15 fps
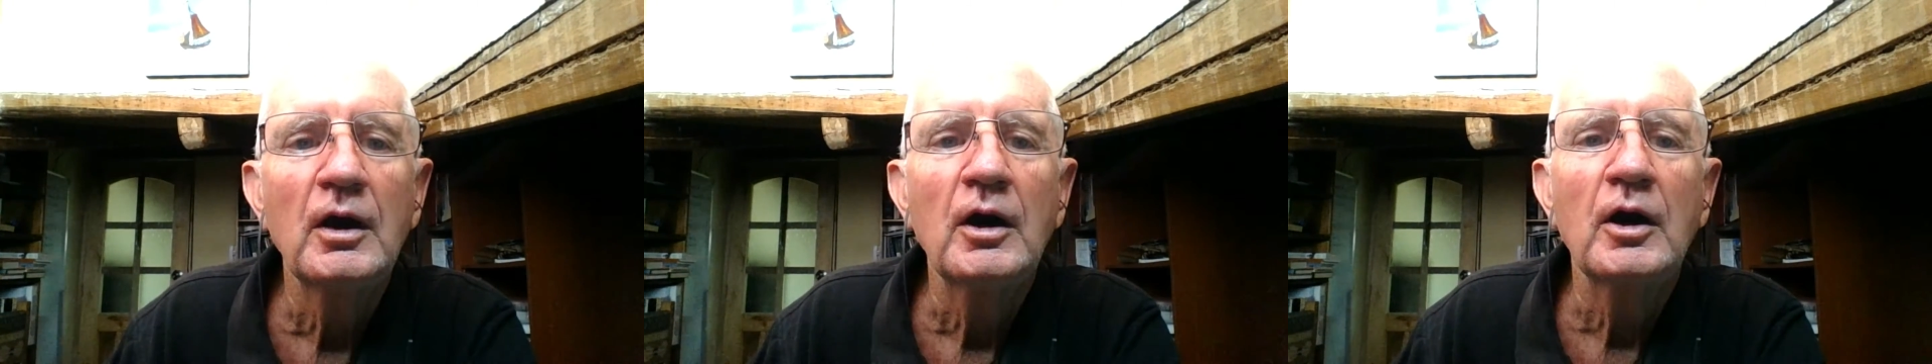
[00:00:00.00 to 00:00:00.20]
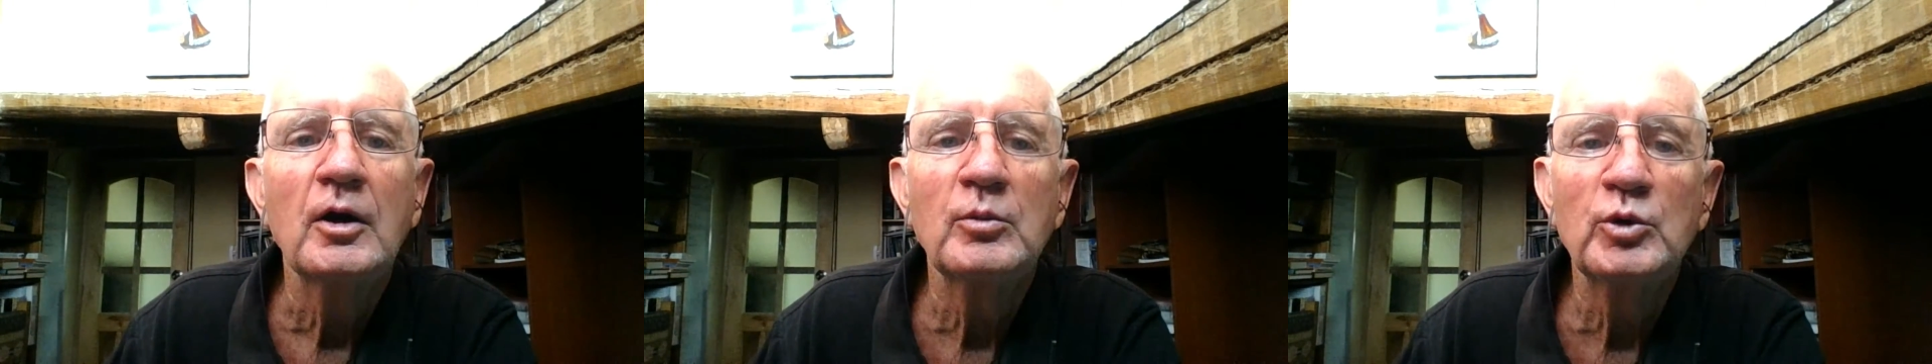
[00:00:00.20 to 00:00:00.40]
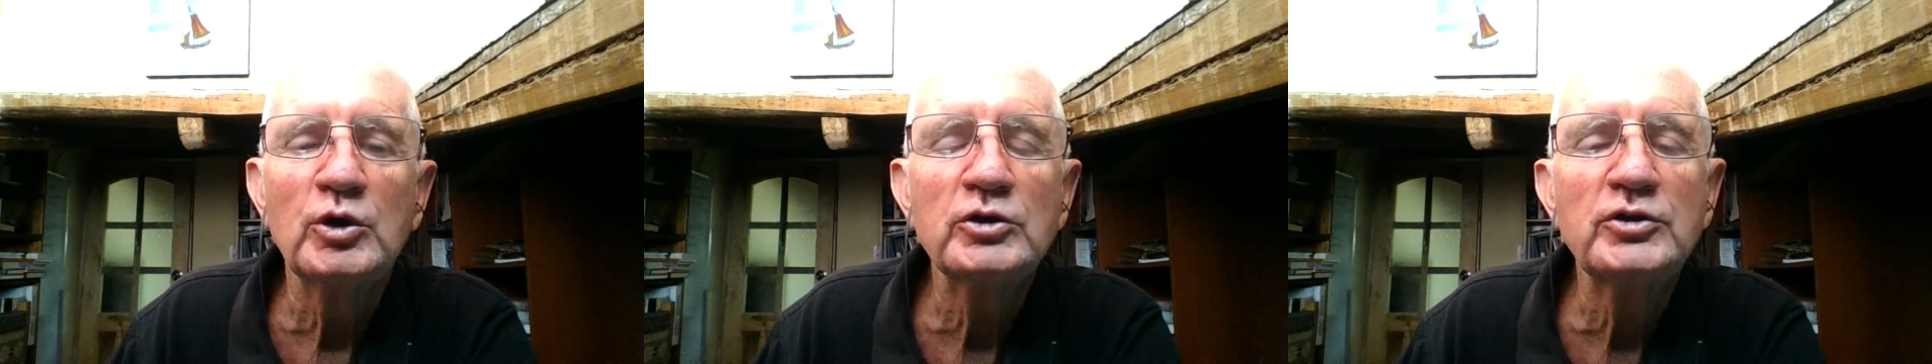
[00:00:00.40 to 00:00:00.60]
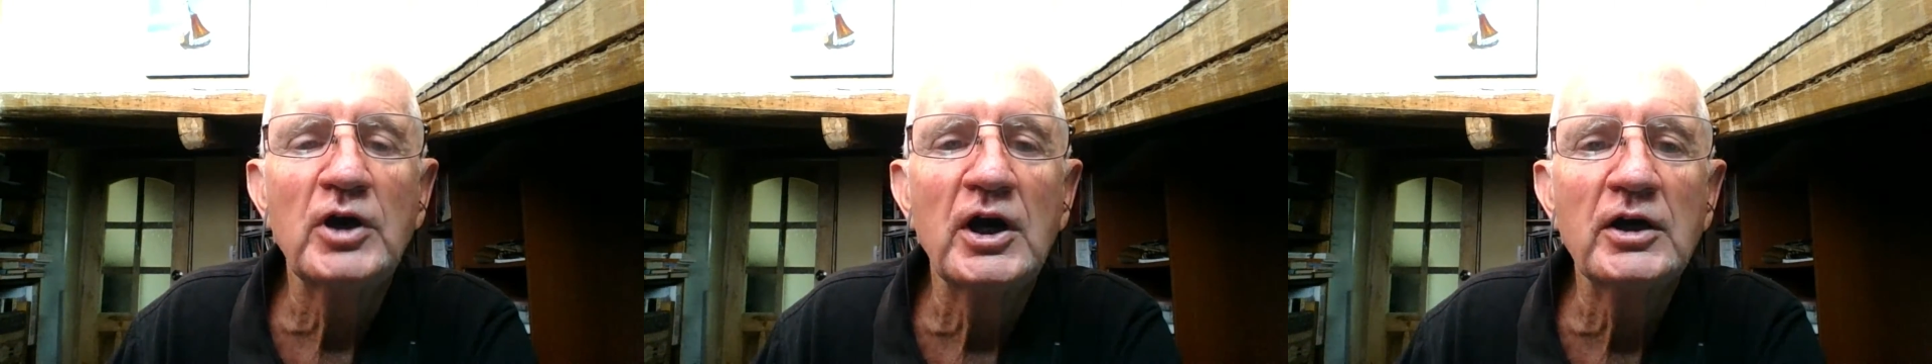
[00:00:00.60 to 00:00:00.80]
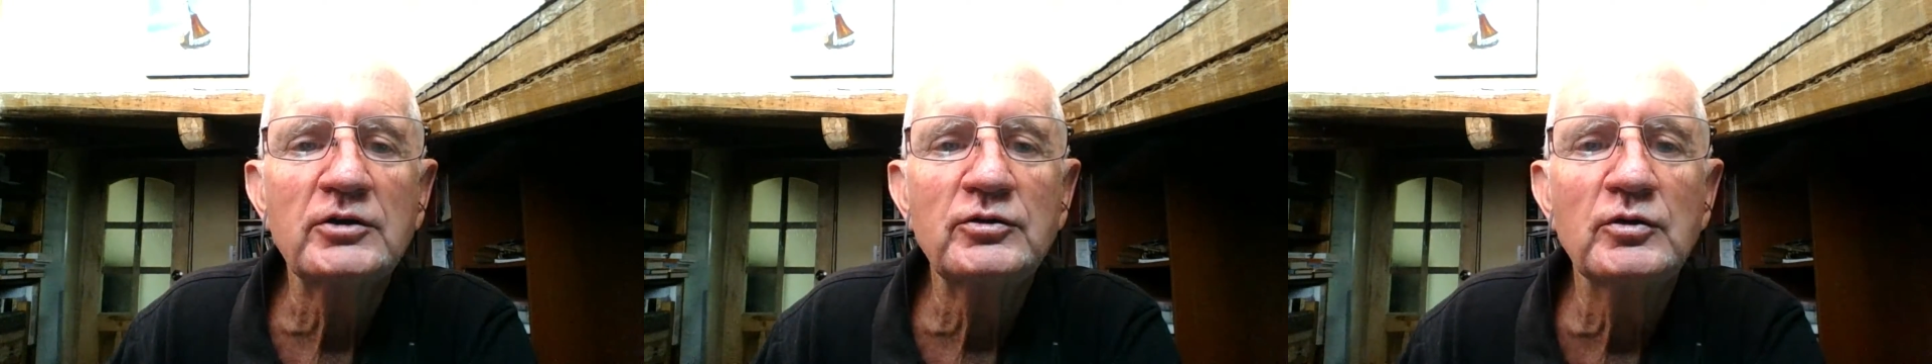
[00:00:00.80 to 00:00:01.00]
Our moral
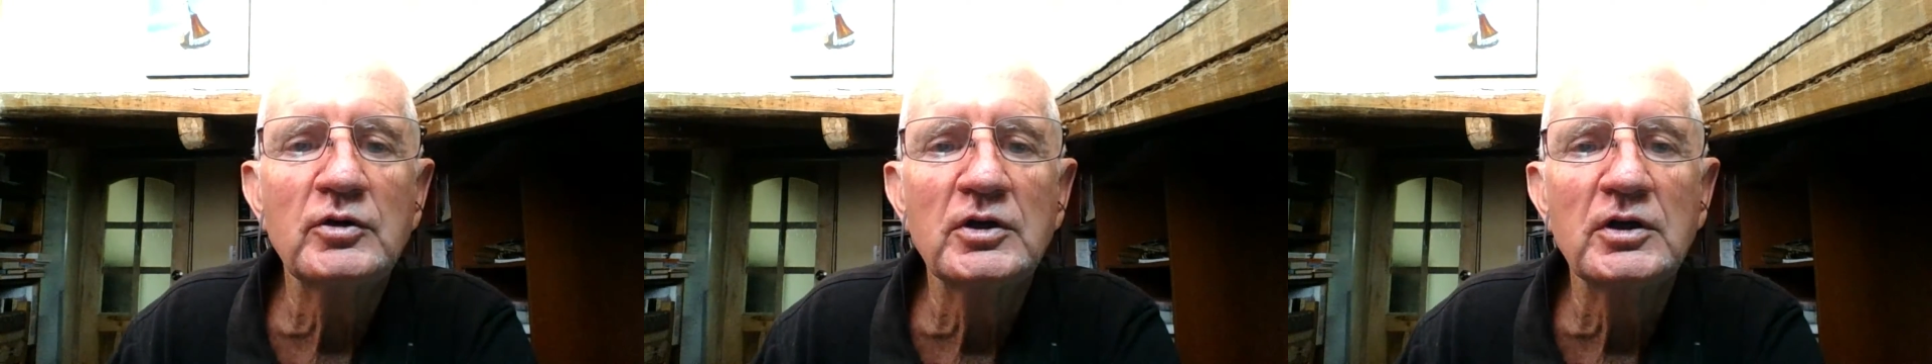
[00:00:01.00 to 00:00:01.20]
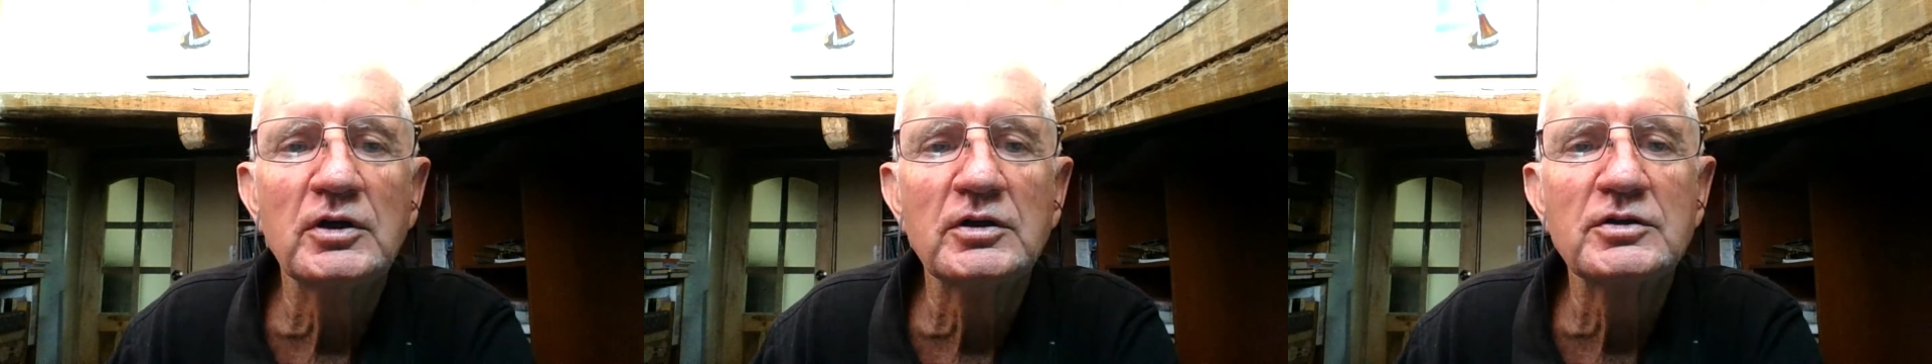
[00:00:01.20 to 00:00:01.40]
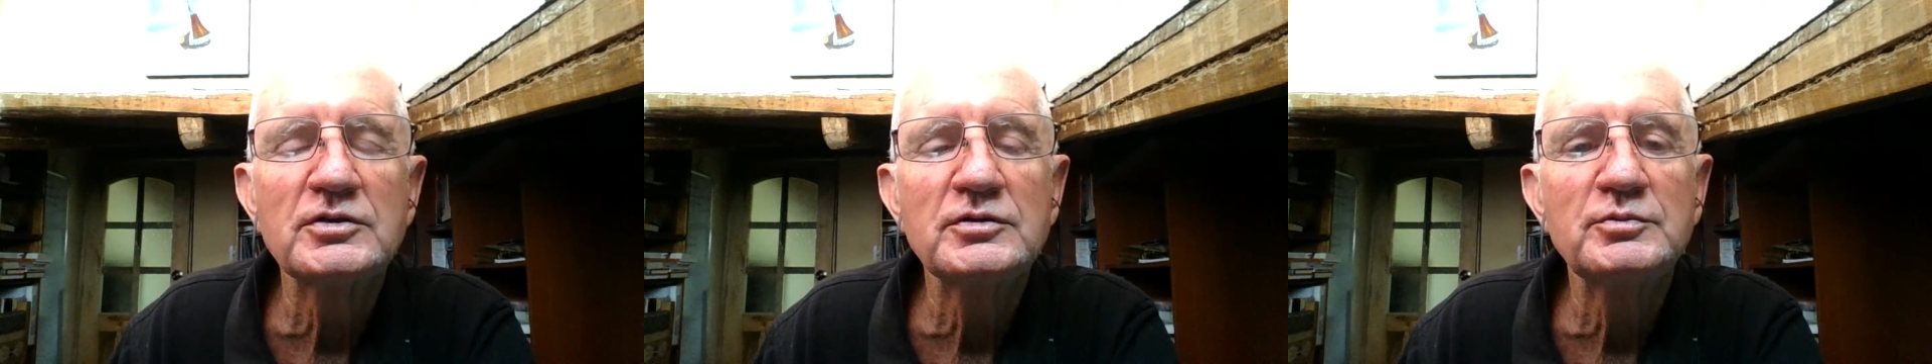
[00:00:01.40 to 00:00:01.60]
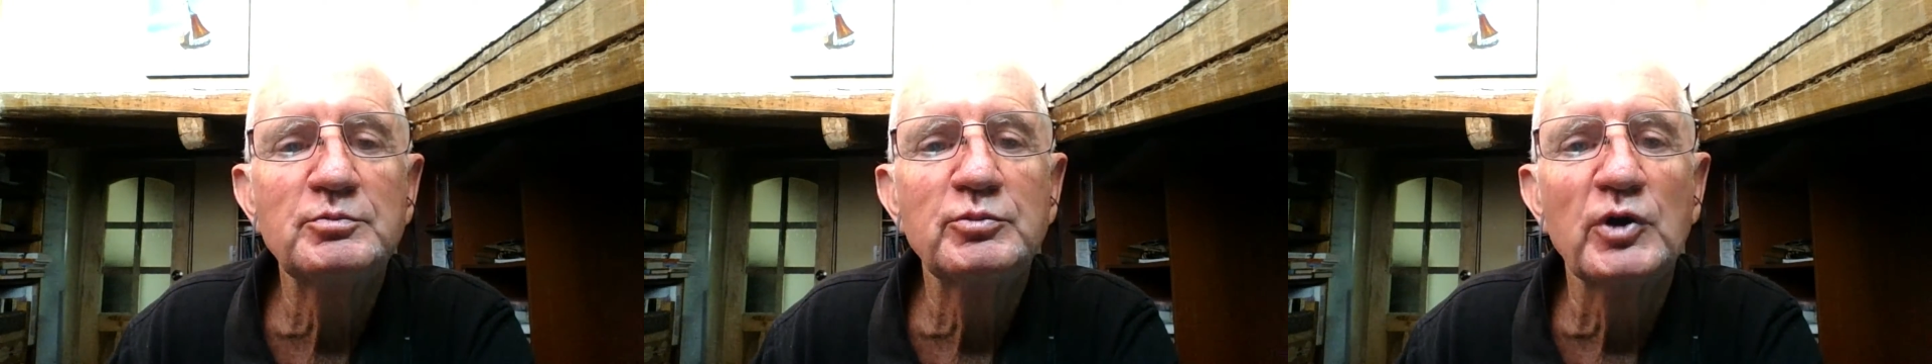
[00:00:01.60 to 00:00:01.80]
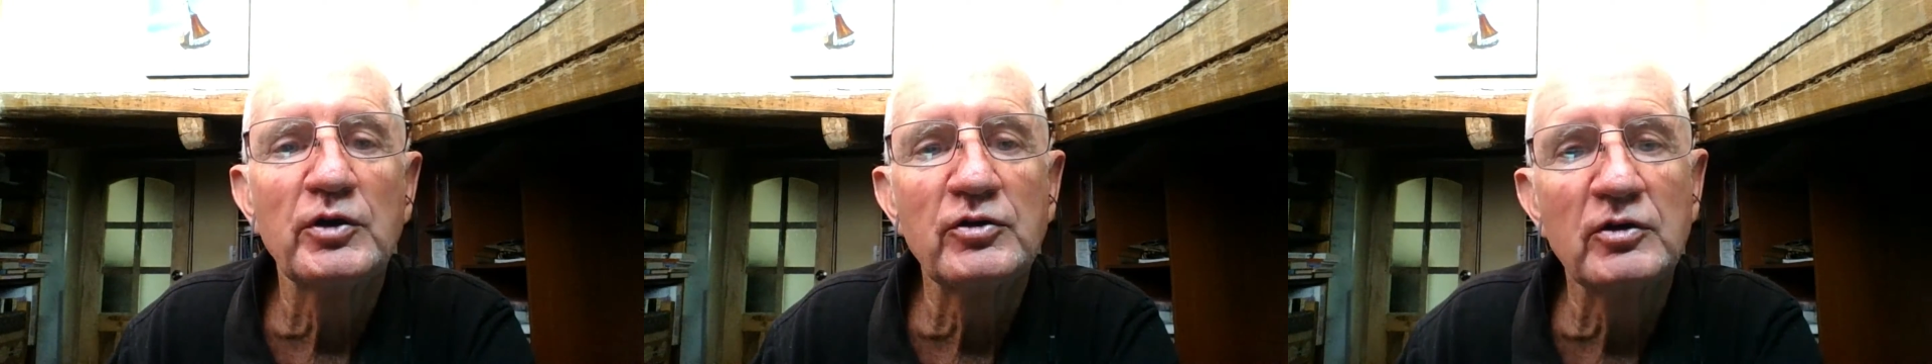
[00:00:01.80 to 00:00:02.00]
doctrine is
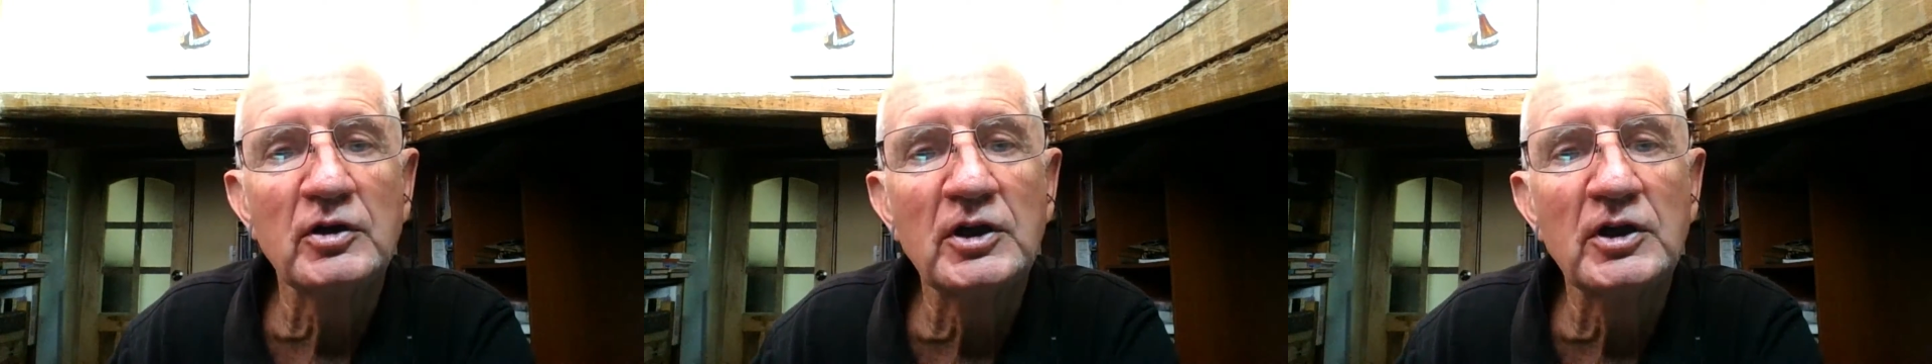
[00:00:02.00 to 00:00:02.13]
brotherly